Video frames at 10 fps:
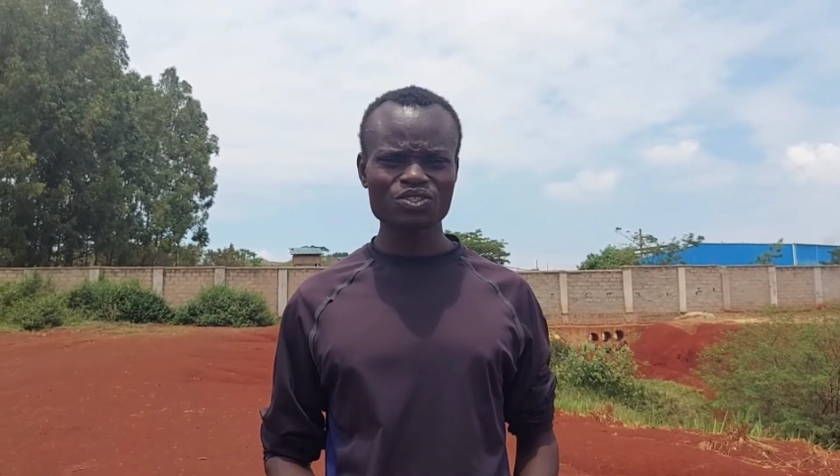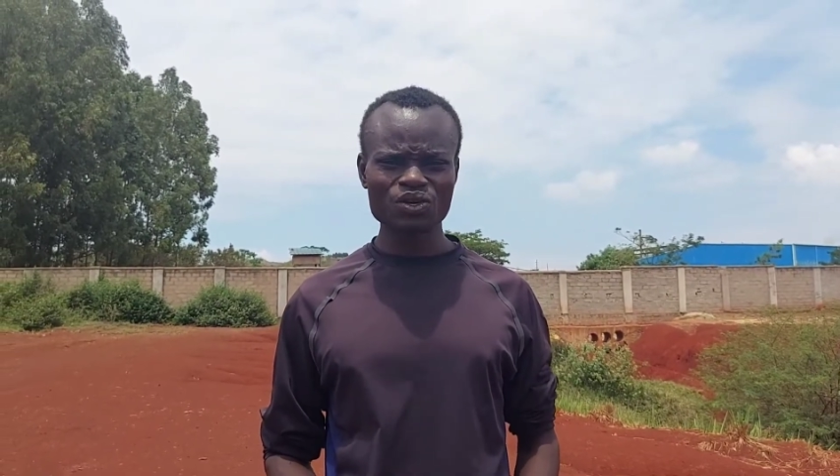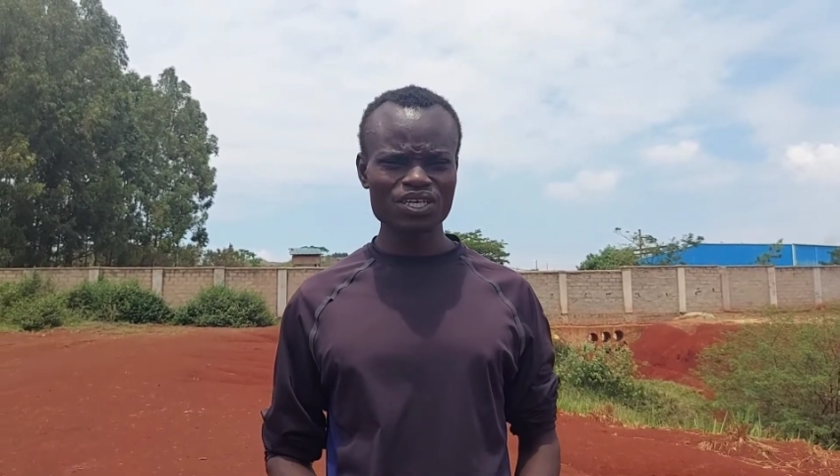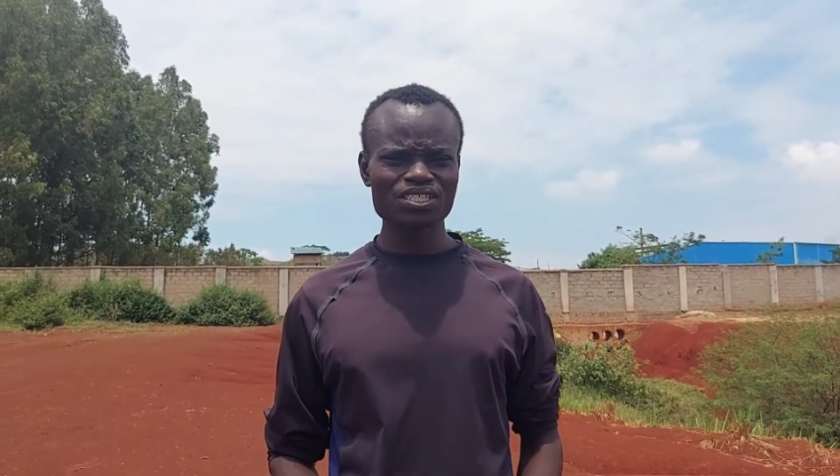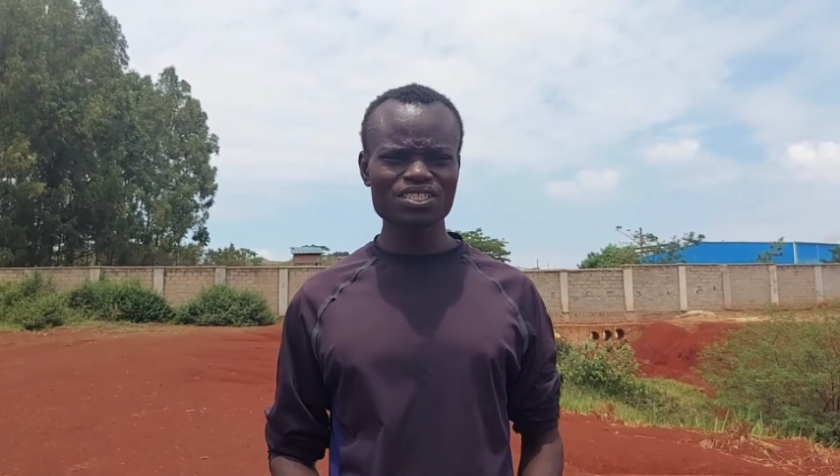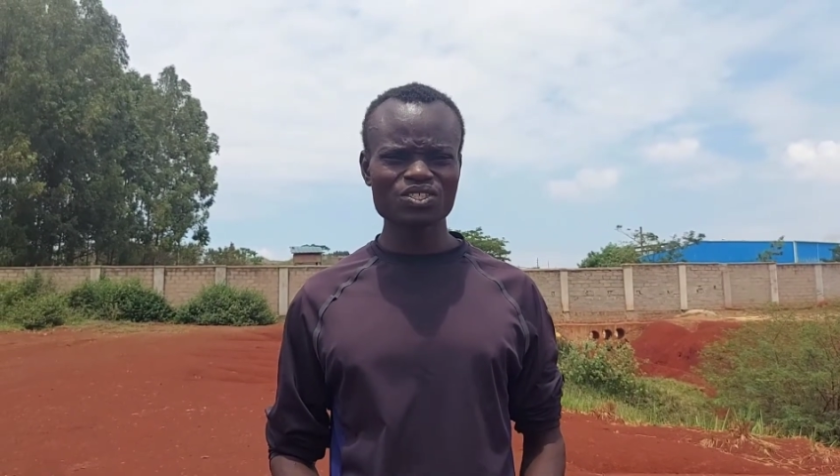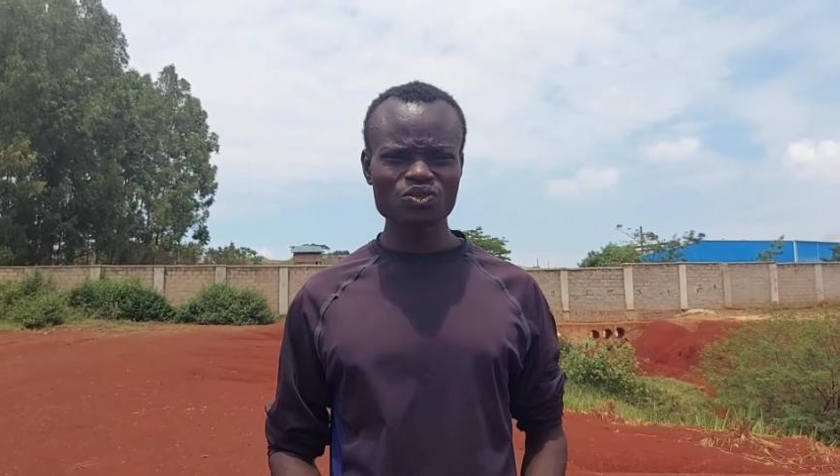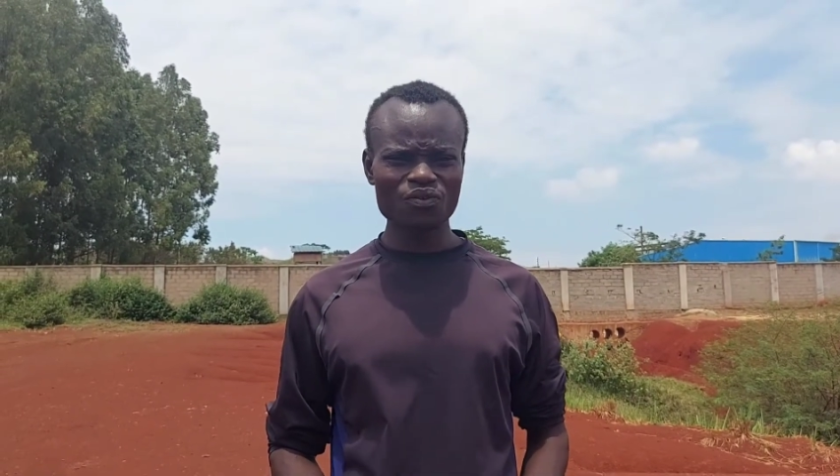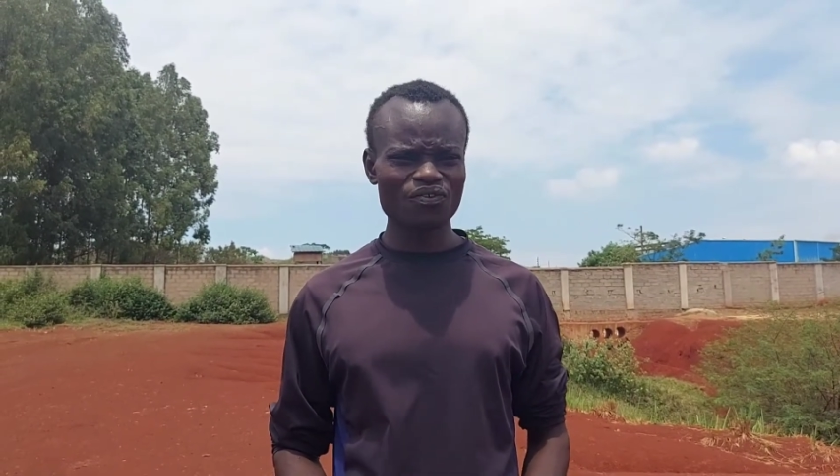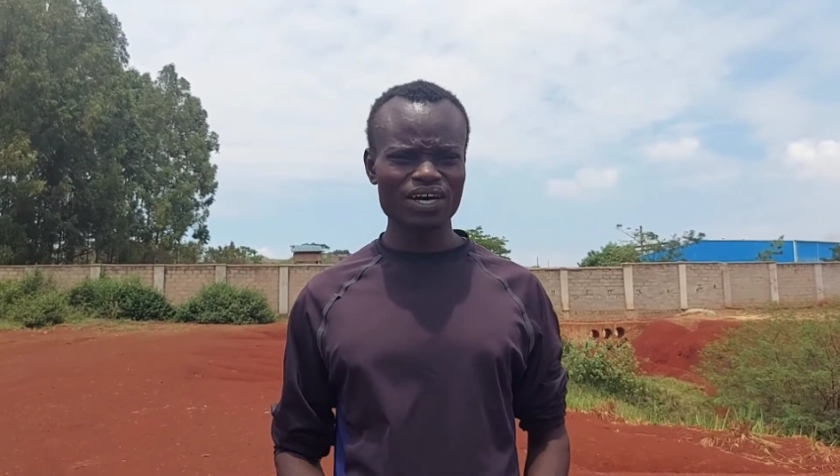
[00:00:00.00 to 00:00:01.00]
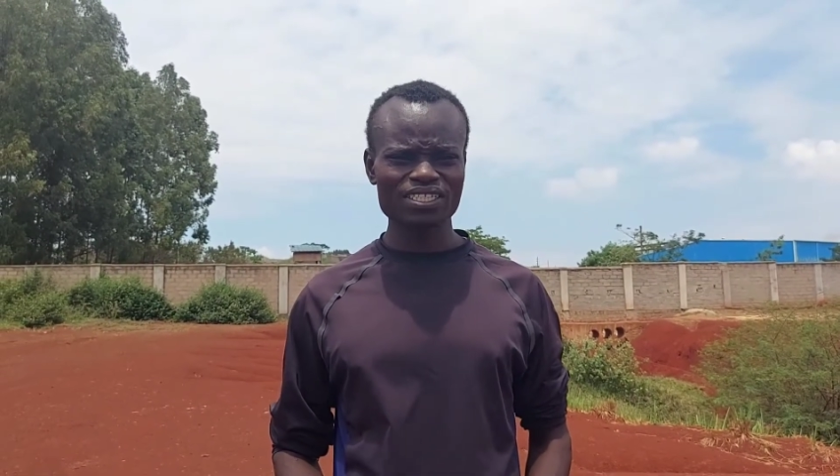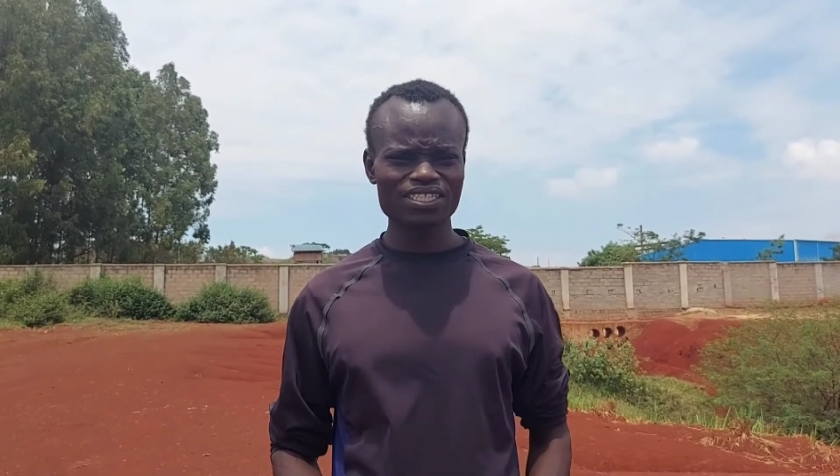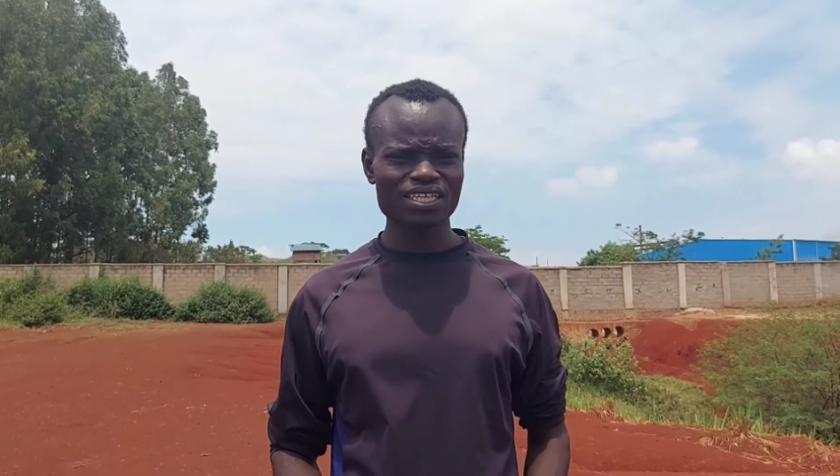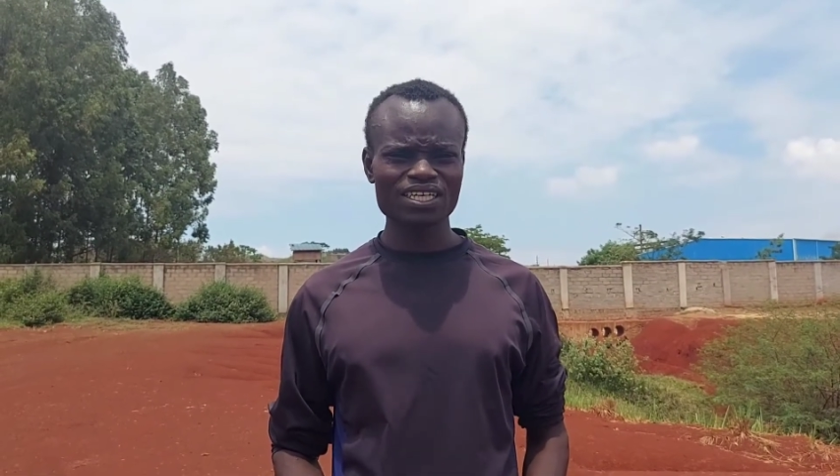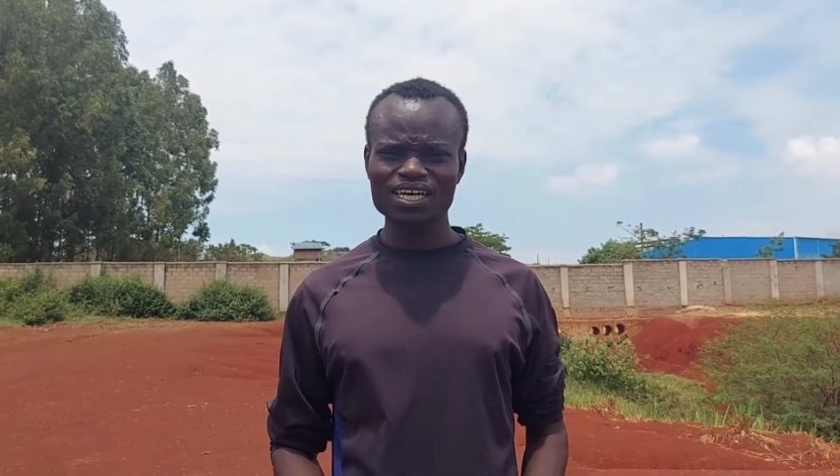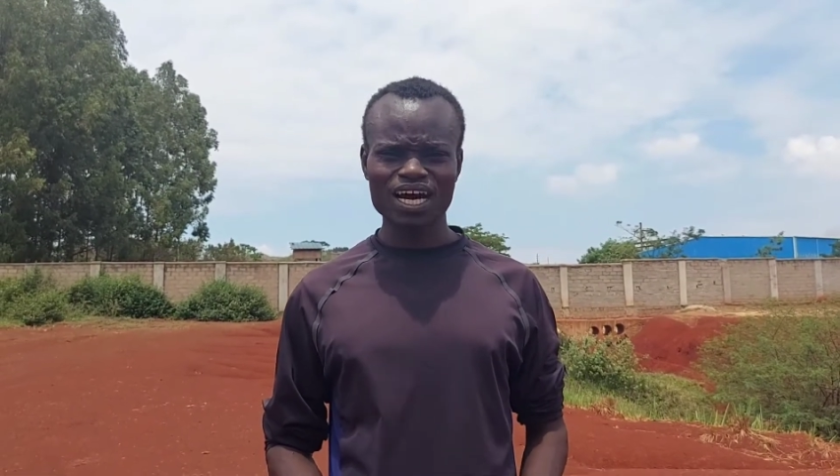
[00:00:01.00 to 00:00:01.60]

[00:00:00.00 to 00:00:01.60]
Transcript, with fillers: So easy, so fast.